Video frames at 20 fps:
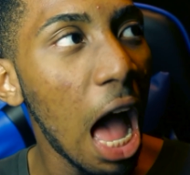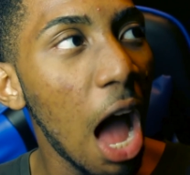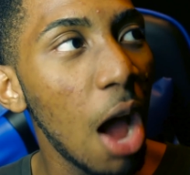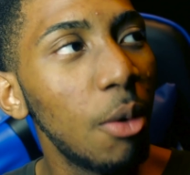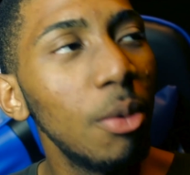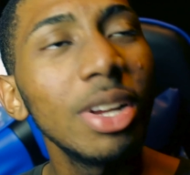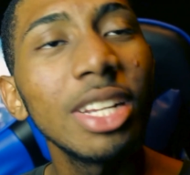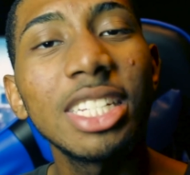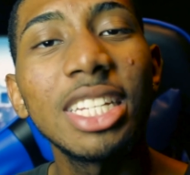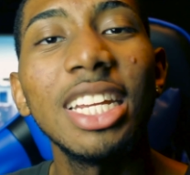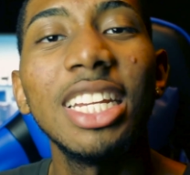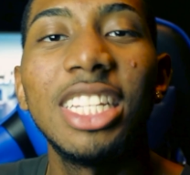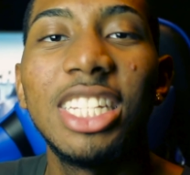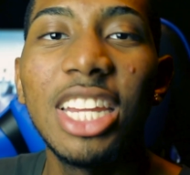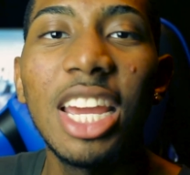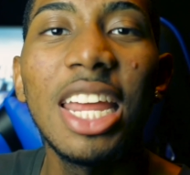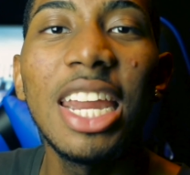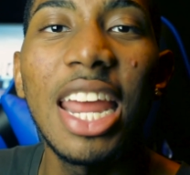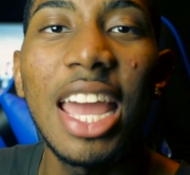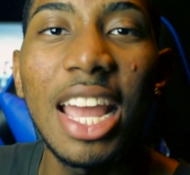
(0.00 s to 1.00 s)
I wish they
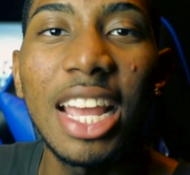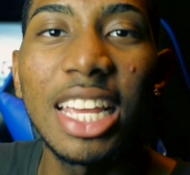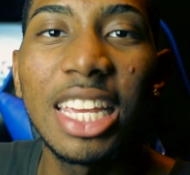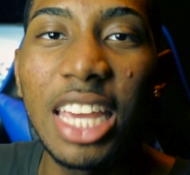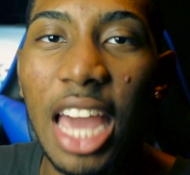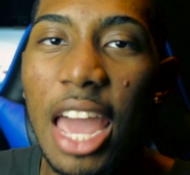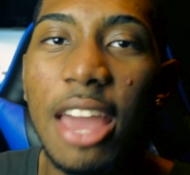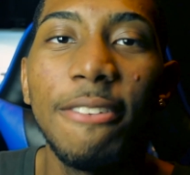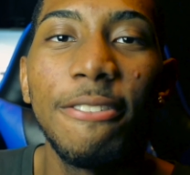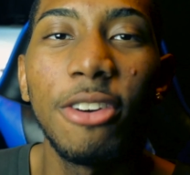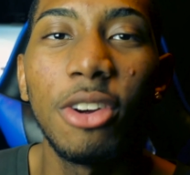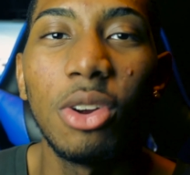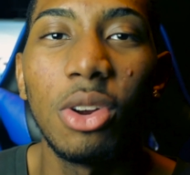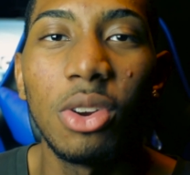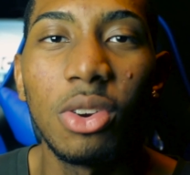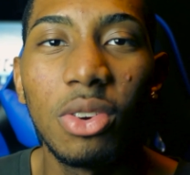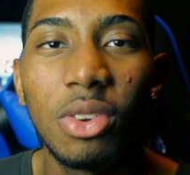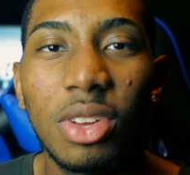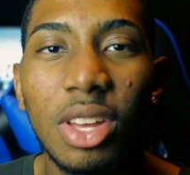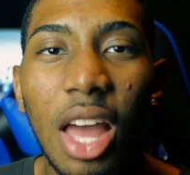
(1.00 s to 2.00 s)
did give
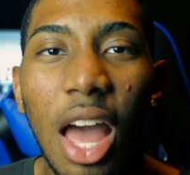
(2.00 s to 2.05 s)
her